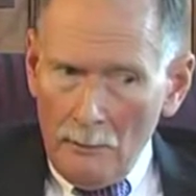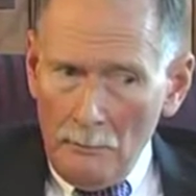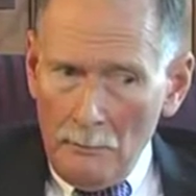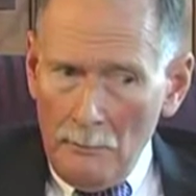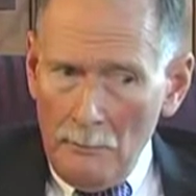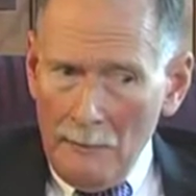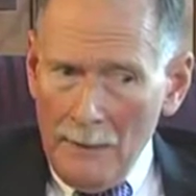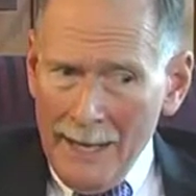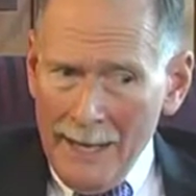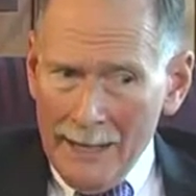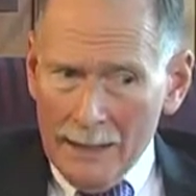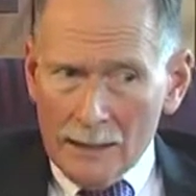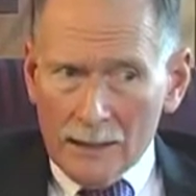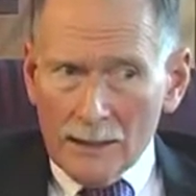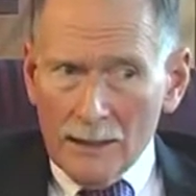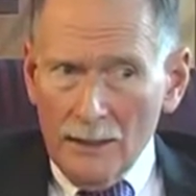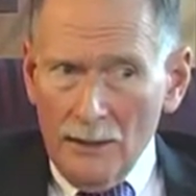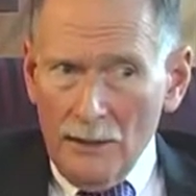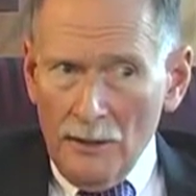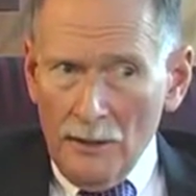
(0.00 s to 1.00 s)

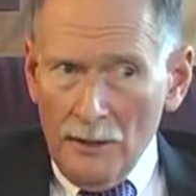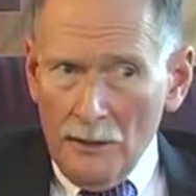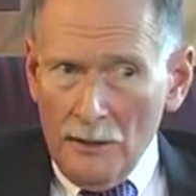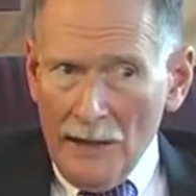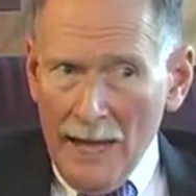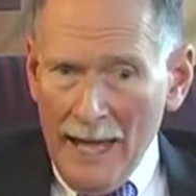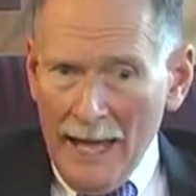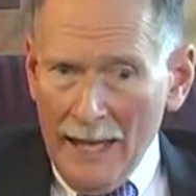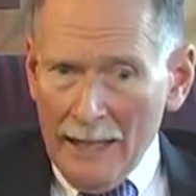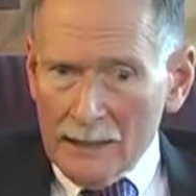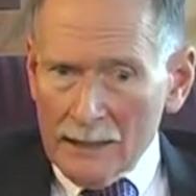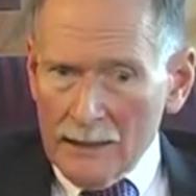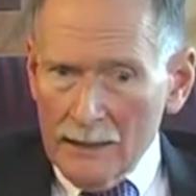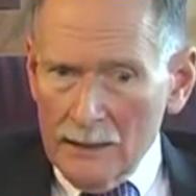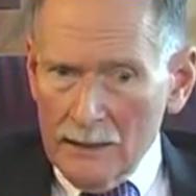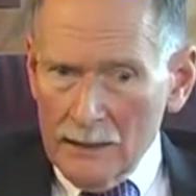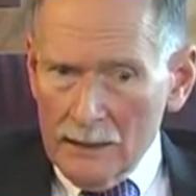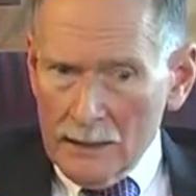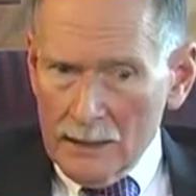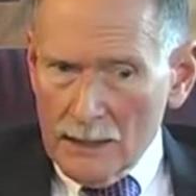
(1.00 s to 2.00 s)
Meant that
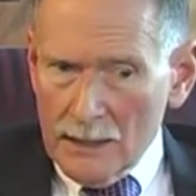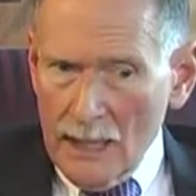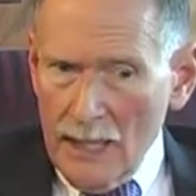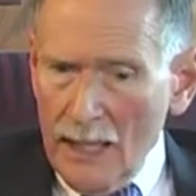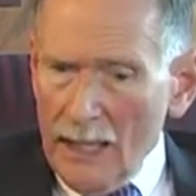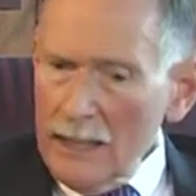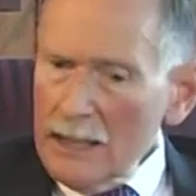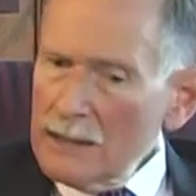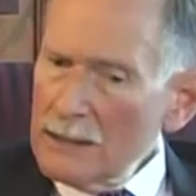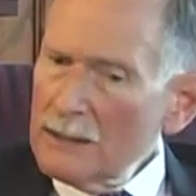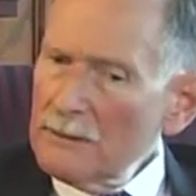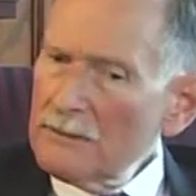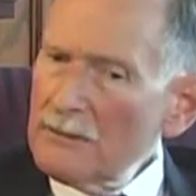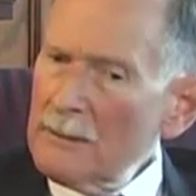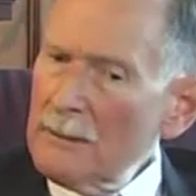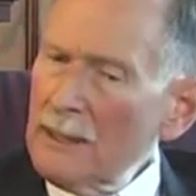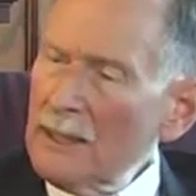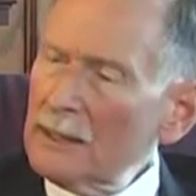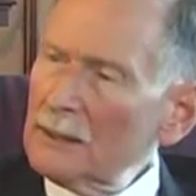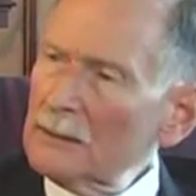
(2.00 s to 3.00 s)
the size of
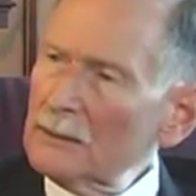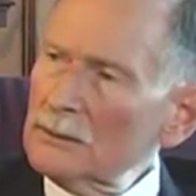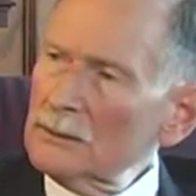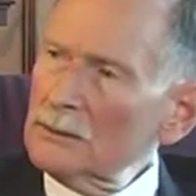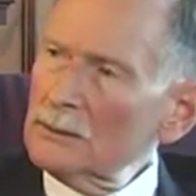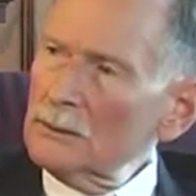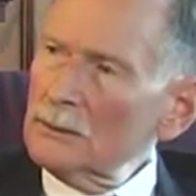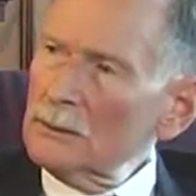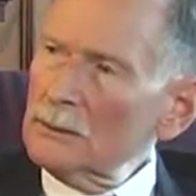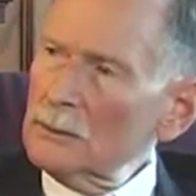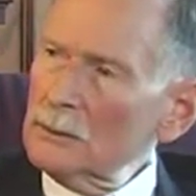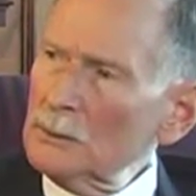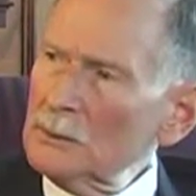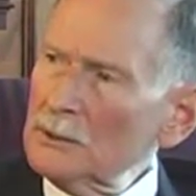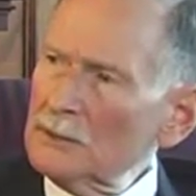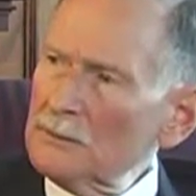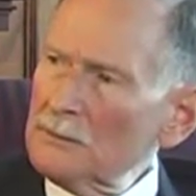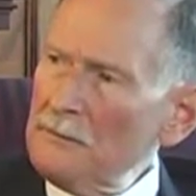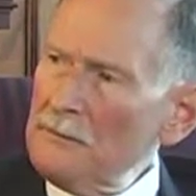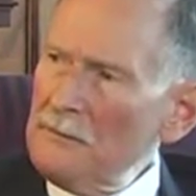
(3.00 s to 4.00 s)
the medical school
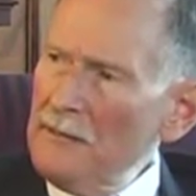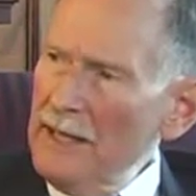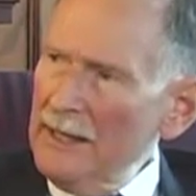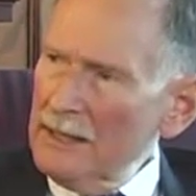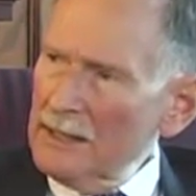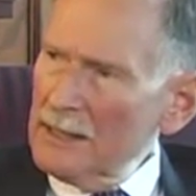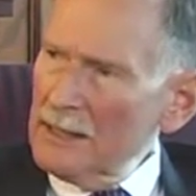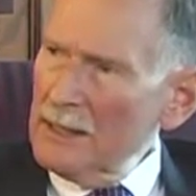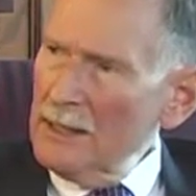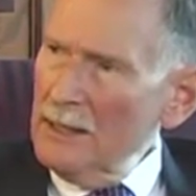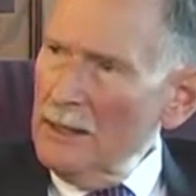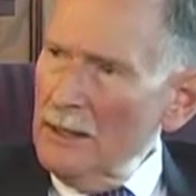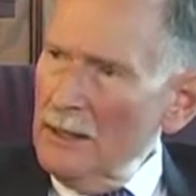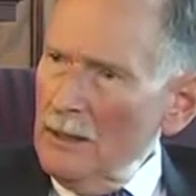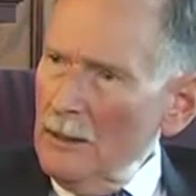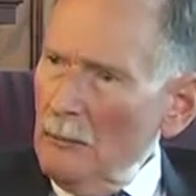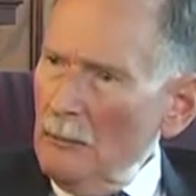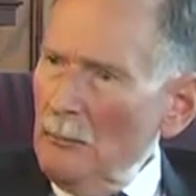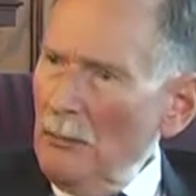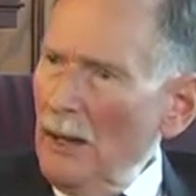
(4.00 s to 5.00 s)
was fixed
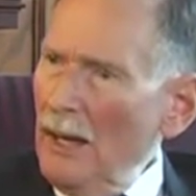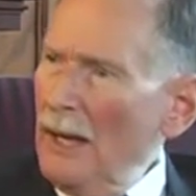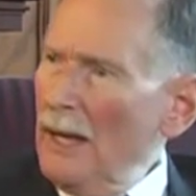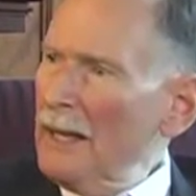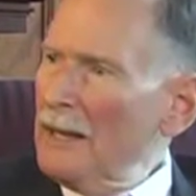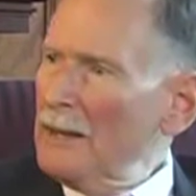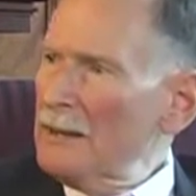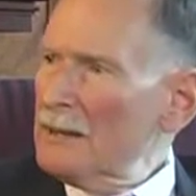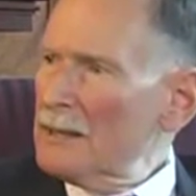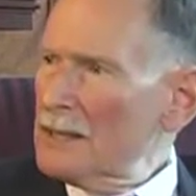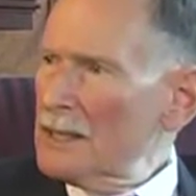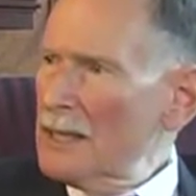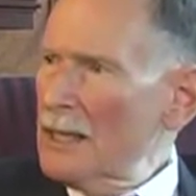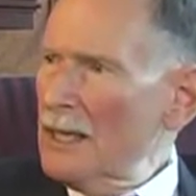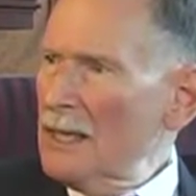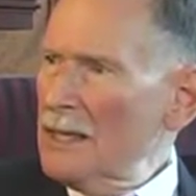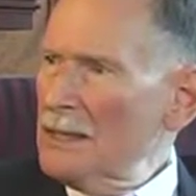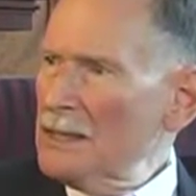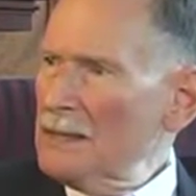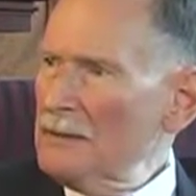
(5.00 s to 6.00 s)
by the
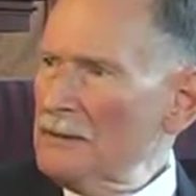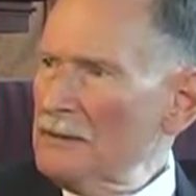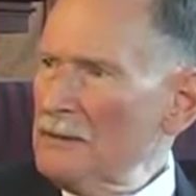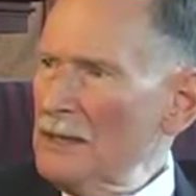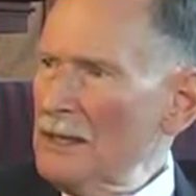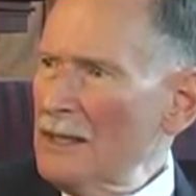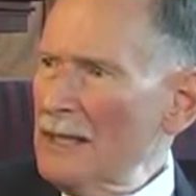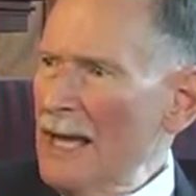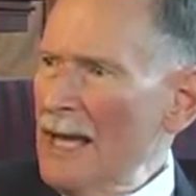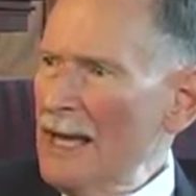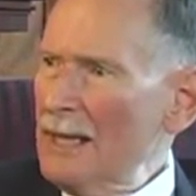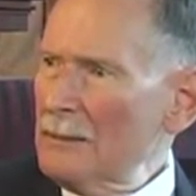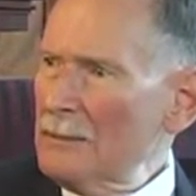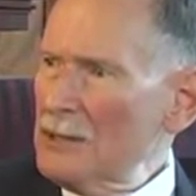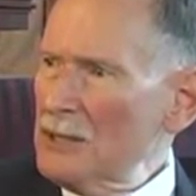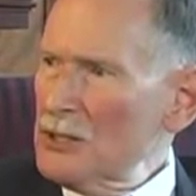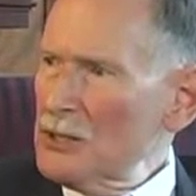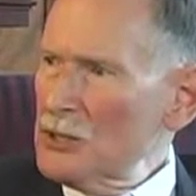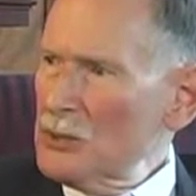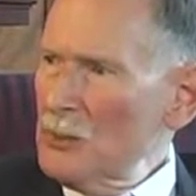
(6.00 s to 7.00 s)
size of the
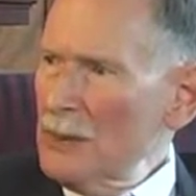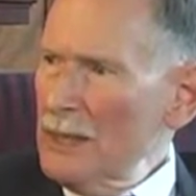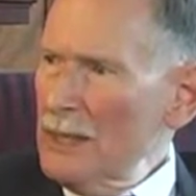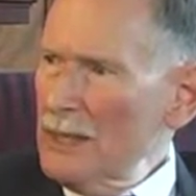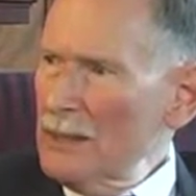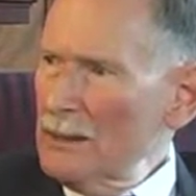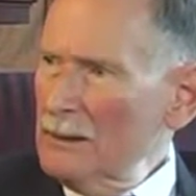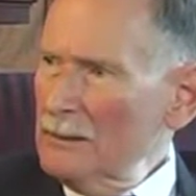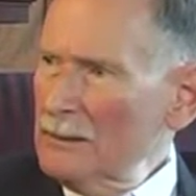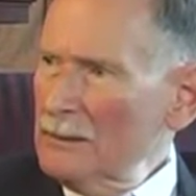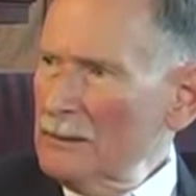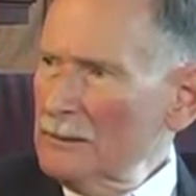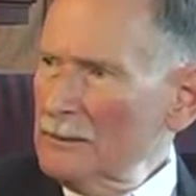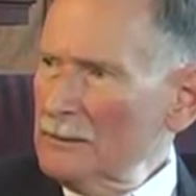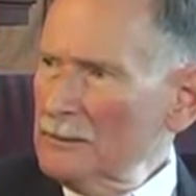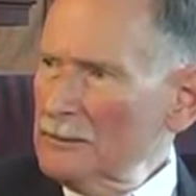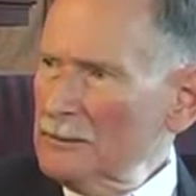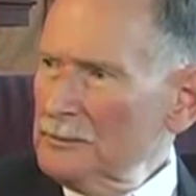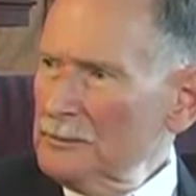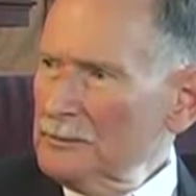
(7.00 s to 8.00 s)
anatomy suite
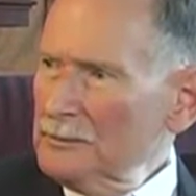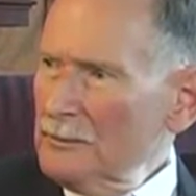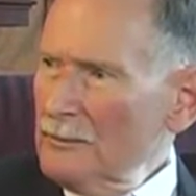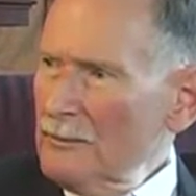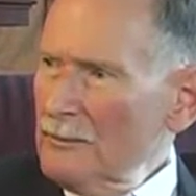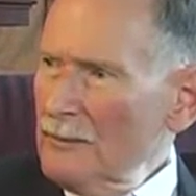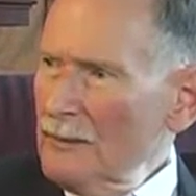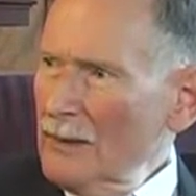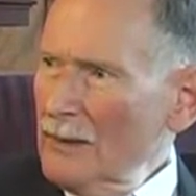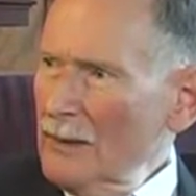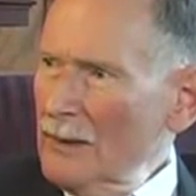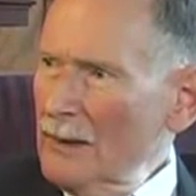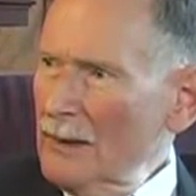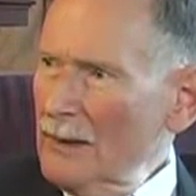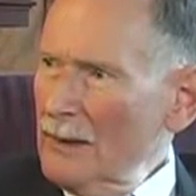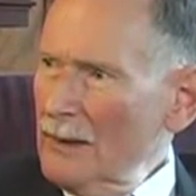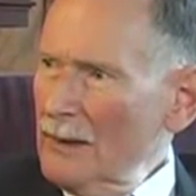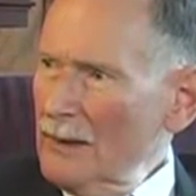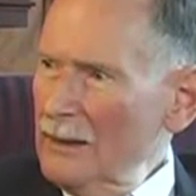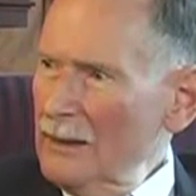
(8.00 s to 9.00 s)

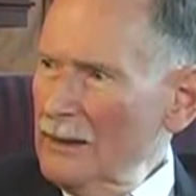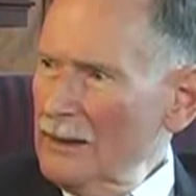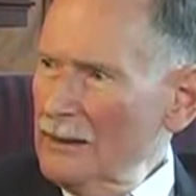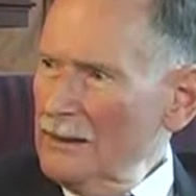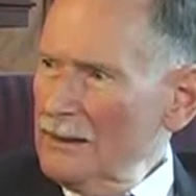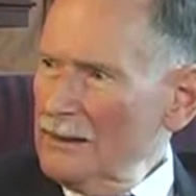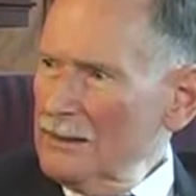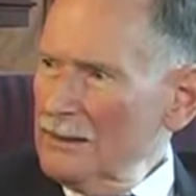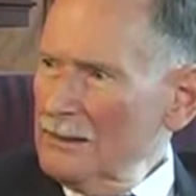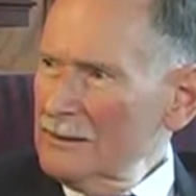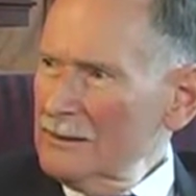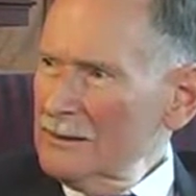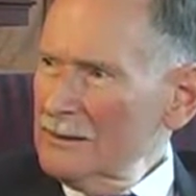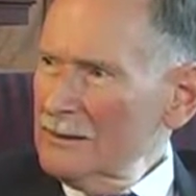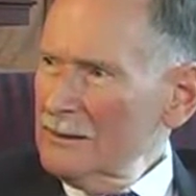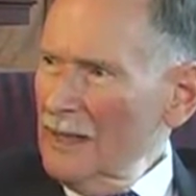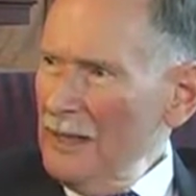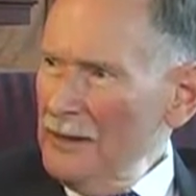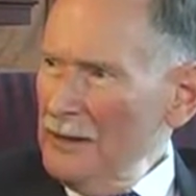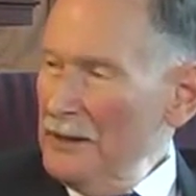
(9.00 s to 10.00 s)
and
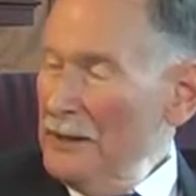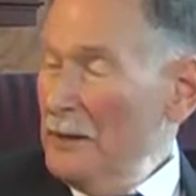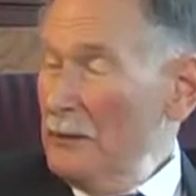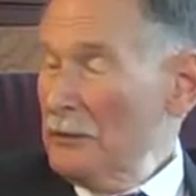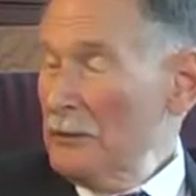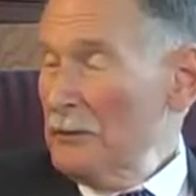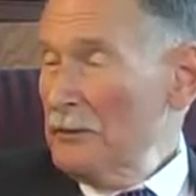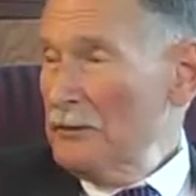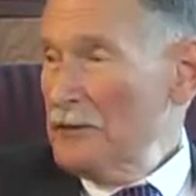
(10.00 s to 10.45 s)
the number